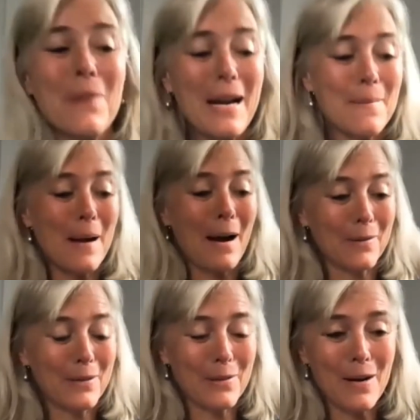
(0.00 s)
write
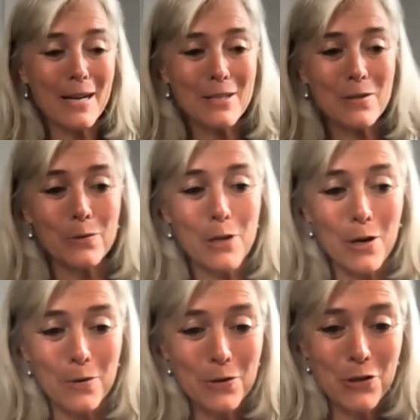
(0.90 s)
about your high school
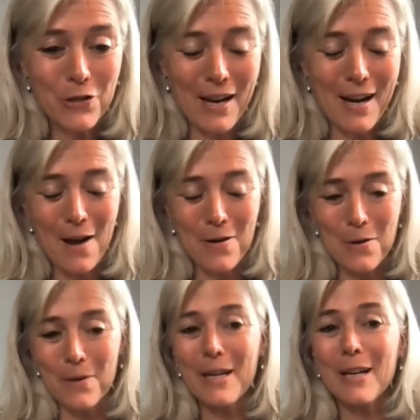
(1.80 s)
coach and how
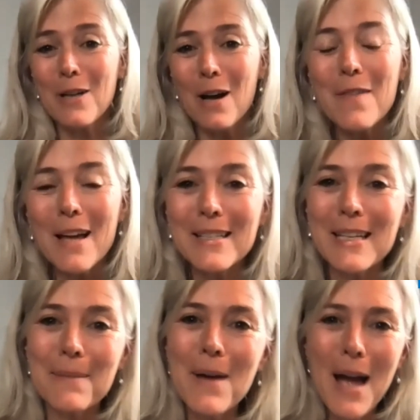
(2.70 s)
you were kicked off that
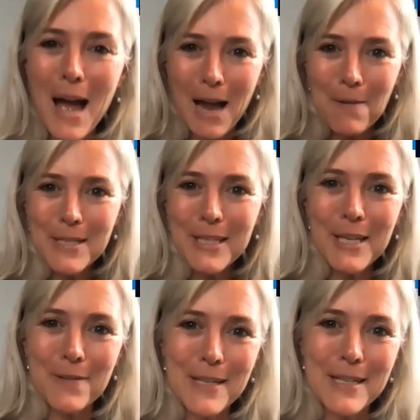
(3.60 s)
team. I was
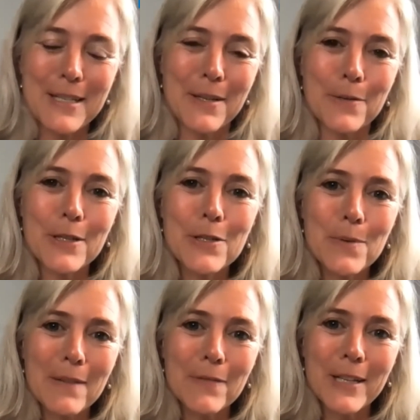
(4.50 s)
curious, though, did
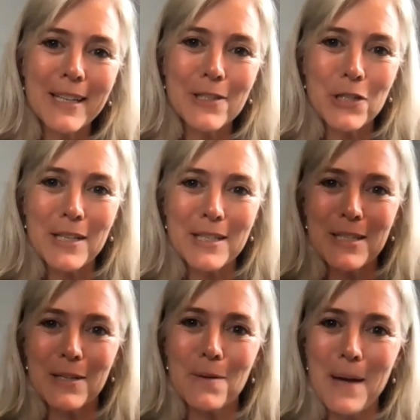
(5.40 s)
you ever get a chance
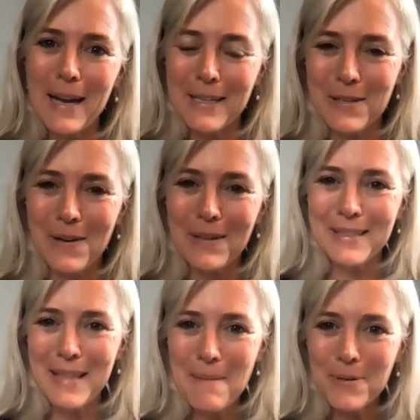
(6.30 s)
to go back and talk
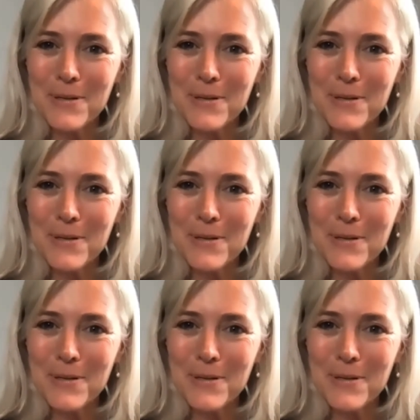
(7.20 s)
to that